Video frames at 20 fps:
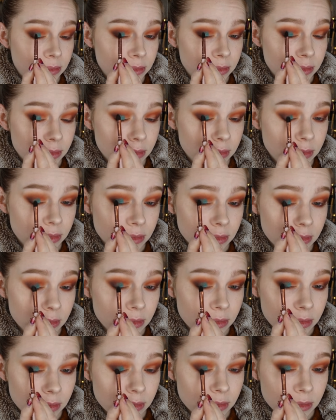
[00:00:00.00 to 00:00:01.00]

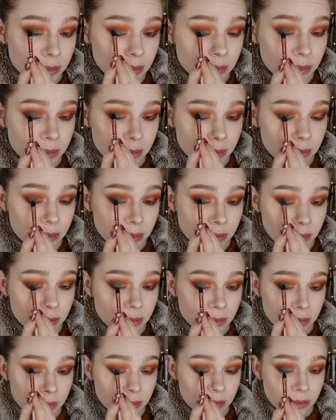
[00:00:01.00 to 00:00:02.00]

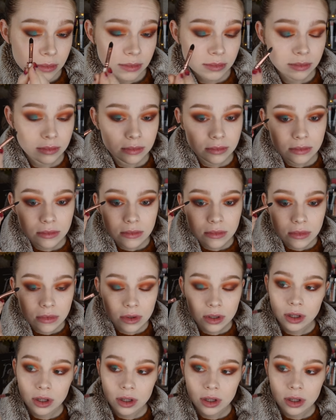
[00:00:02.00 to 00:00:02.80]
[no speech]